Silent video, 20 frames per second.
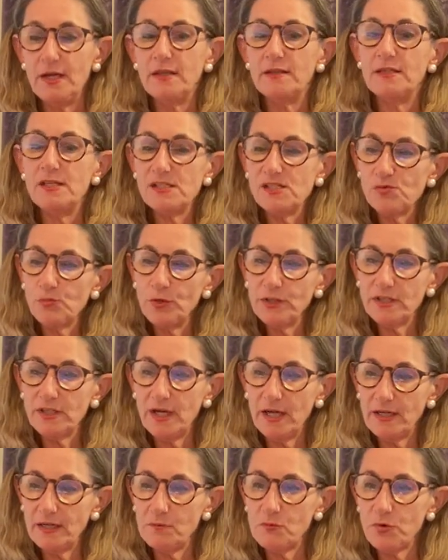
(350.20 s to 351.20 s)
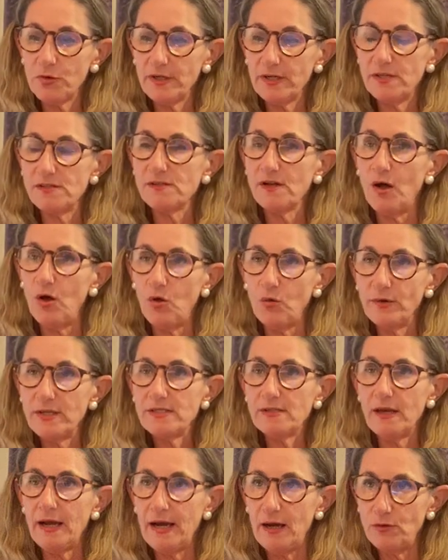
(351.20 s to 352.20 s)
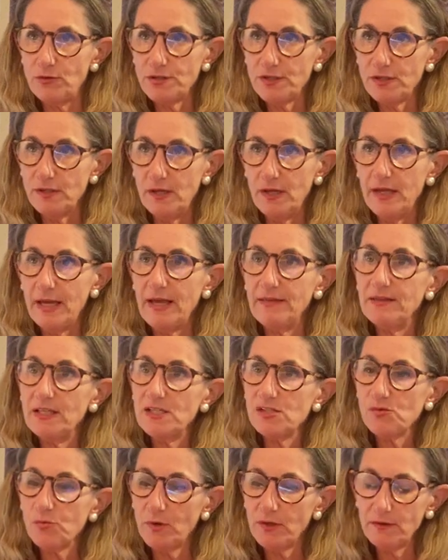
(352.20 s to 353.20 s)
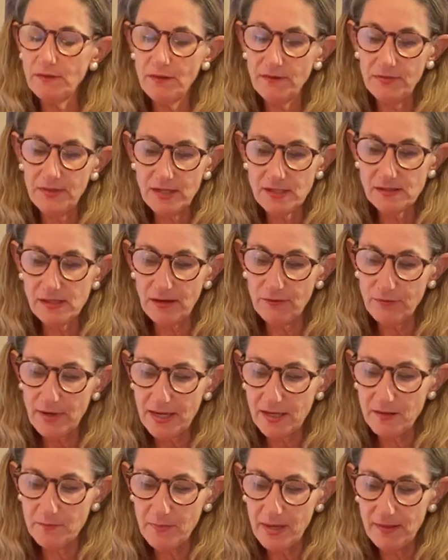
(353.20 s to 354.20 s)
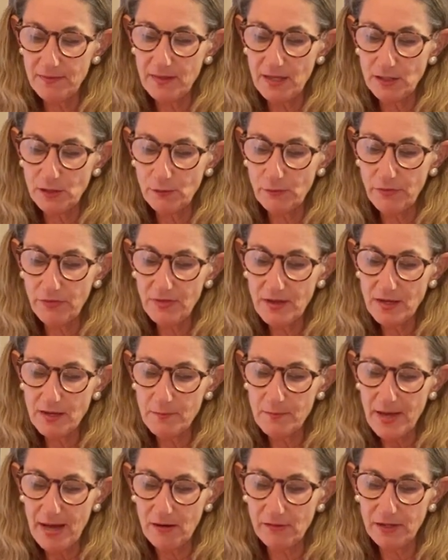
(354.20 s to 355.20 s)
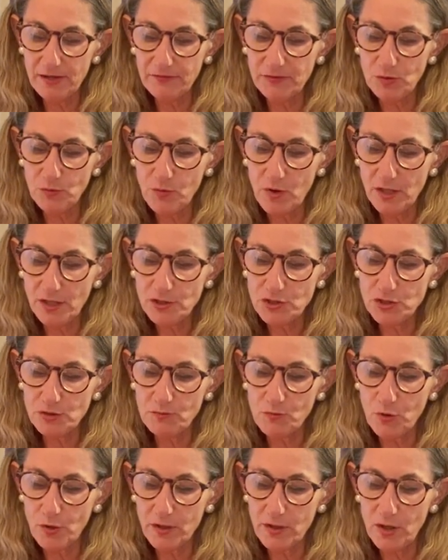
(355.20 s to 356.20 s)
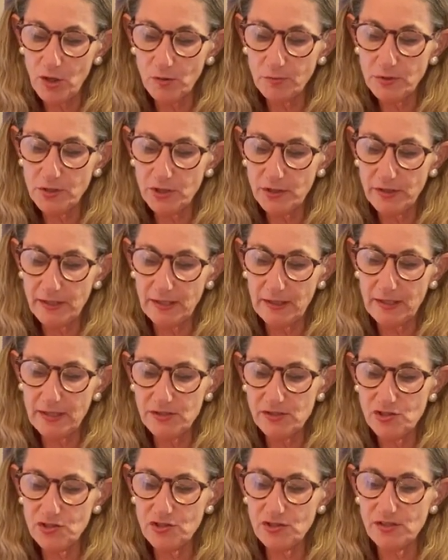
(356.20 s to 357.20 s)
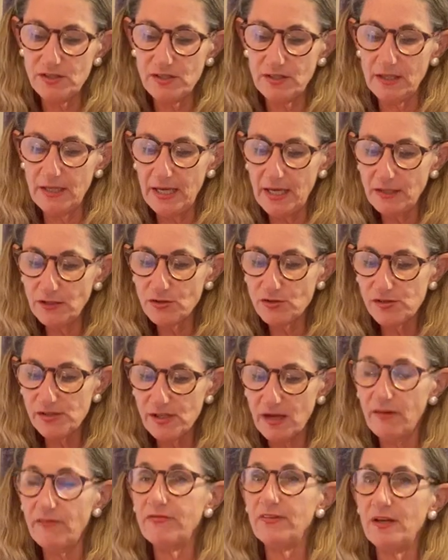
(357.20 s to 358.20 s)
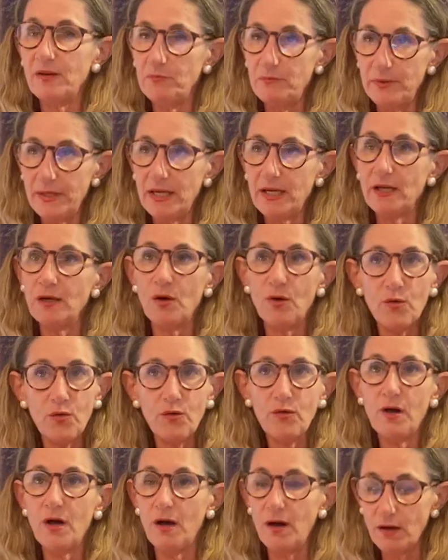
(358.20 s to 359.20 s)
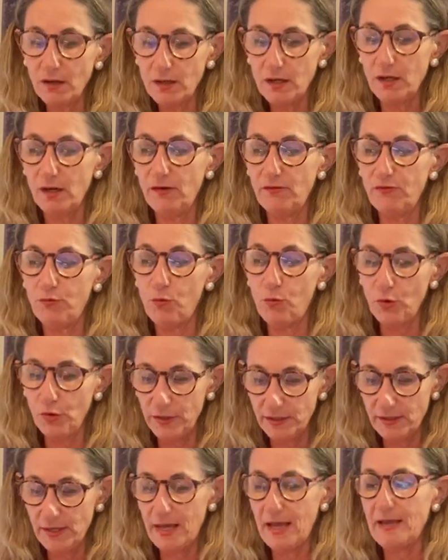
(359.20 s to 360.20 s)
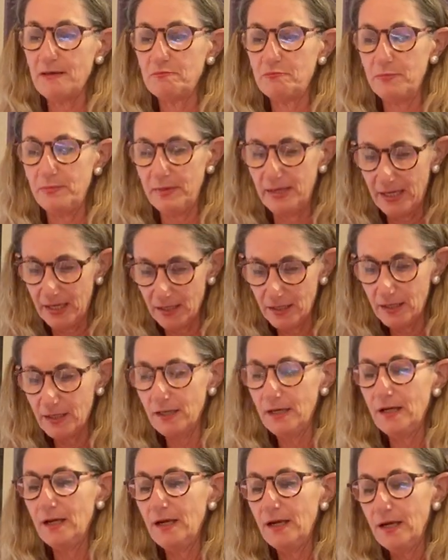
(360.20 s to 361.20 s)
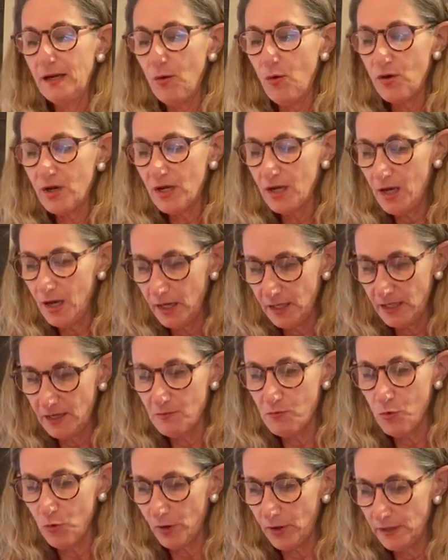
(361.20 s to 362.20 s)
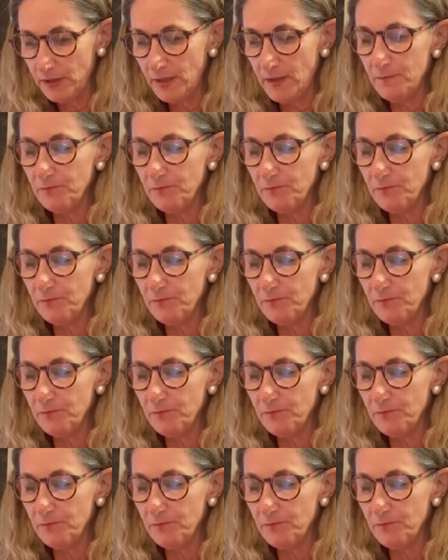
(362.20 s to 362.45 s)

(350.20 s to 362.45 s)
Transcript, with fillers: This wood cutting board is always out and it is one of the things I recommend that you think about if you want to do more home cooking is just to get yourself a big old hunk of wood, a big cutting board.